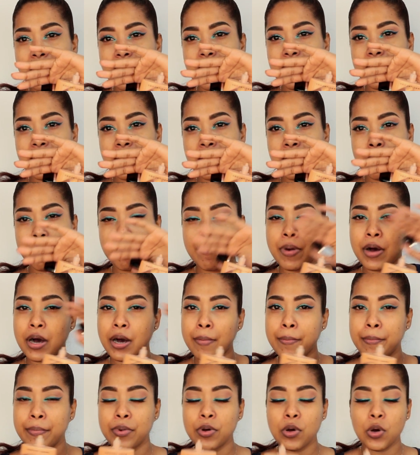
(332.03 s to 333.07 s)
a
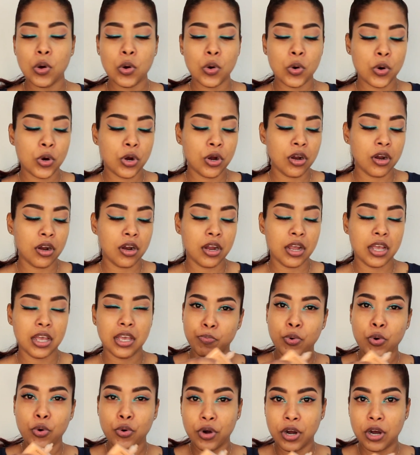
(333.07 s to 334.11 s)
pump or
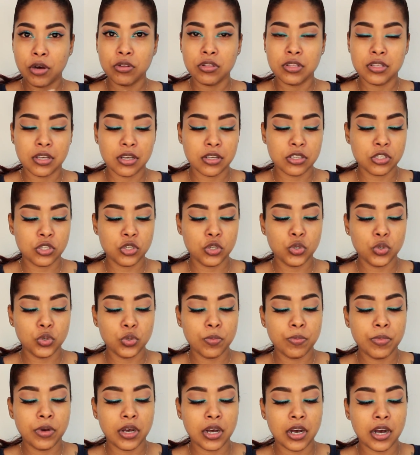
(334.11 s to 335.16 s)
a pour out
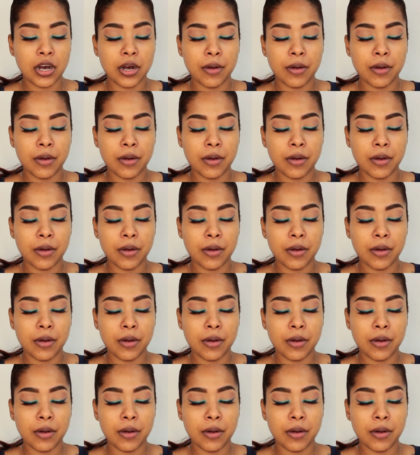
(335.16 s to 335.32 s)
tube